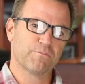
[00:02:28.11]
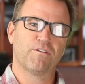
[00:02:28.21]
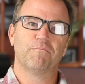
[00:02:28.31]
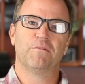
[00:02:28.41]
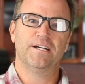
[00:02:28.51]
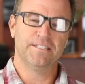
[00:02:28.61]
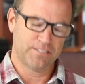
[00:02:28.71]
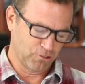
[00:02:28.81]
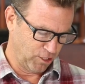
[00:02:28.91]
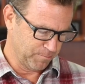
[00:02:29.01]
was from
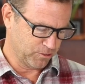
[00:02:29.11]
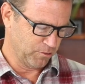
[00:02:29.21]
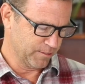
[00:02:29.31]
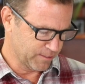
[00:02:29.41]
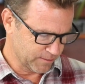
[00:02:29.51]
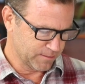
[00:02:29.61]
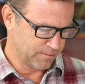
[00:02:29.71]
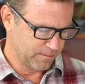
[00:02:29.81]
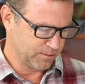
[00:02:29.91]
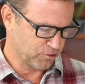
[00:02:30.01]
Instagram, so this
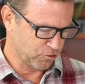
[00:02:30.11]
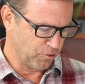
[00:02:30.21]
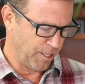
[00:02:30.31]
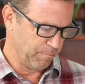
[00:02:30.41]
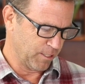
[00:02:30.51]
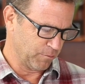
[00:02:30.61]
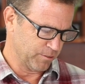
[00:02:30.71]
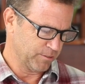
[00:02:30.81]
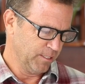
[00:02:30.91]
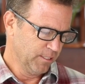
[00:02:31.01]
isn't his true name, but it
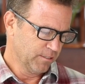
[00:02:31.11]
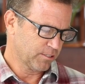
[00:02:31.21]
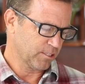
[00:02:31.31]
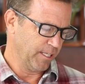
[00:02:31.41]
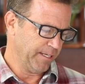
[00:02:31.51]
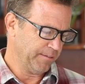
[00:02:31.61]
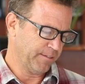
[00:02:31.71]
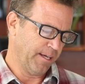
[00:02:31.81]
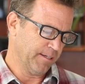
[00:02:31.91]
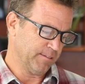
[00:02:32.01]
was
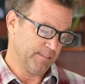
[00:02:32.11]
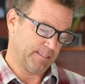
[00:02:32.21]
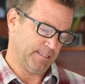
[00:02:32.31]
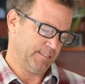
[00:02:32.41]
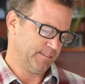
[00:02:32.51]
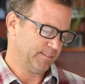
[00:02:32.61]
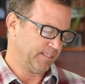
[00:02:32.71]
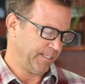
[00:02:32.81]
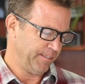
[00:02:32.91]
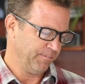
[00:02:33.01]
Slaytanic
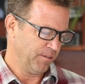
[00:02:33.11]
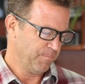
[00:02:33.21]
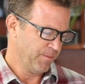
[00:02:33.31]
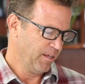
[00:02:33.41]
Steve.